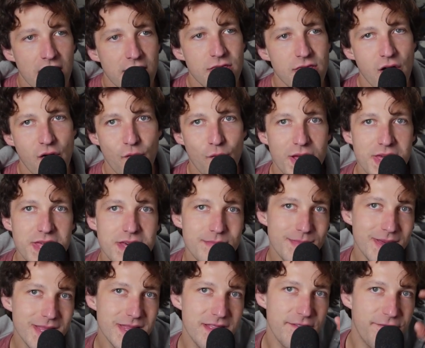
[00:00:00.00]
The rhythm
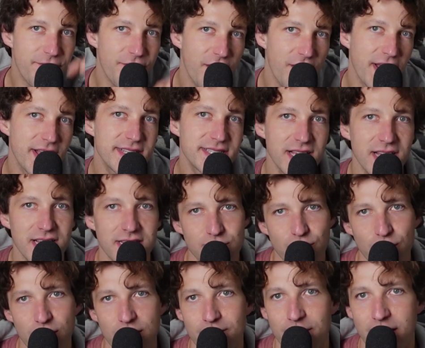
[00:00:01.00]
and the phrasing is
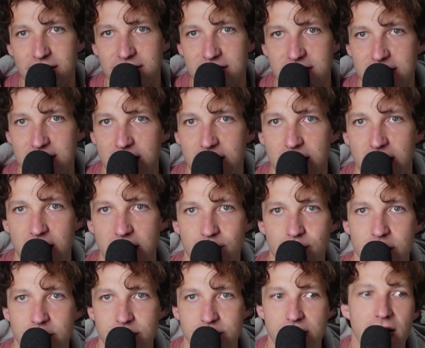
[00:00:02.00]
what makes it sound like
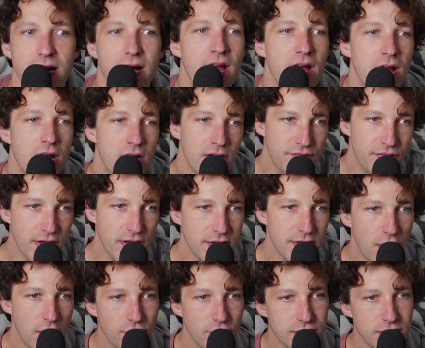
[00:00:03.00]
music. The
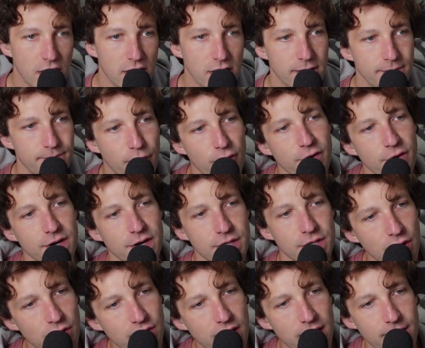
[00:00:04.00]
notes are important,
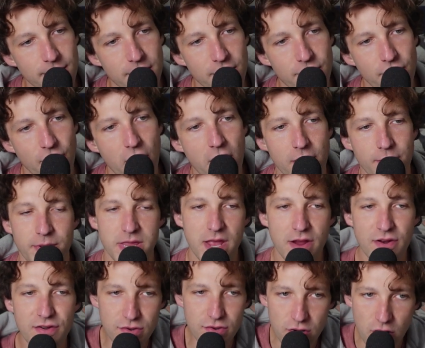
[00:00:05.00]
don't get me wrong, but
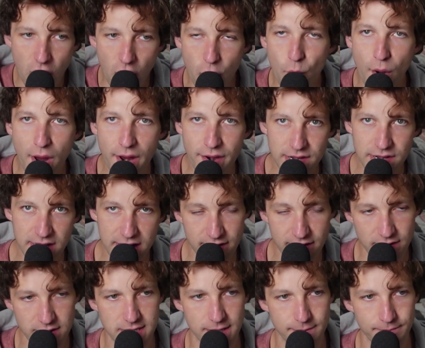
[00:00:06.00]
they're nowhere
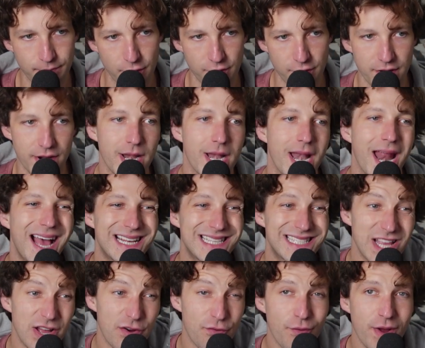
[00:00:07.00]
near as important as
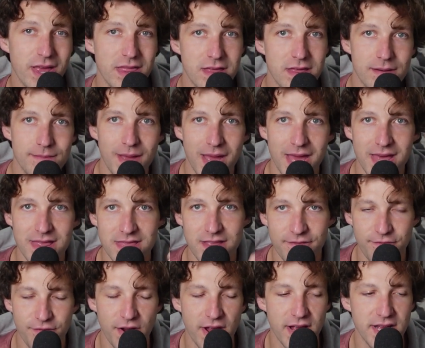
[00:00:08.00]
the rhythm and the
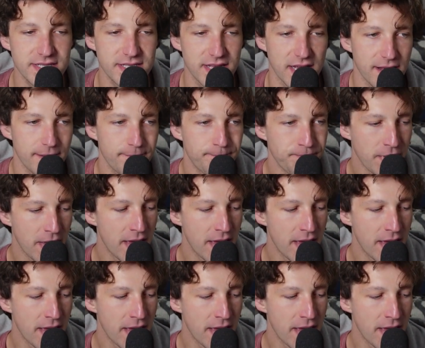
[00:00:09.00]
phrasing.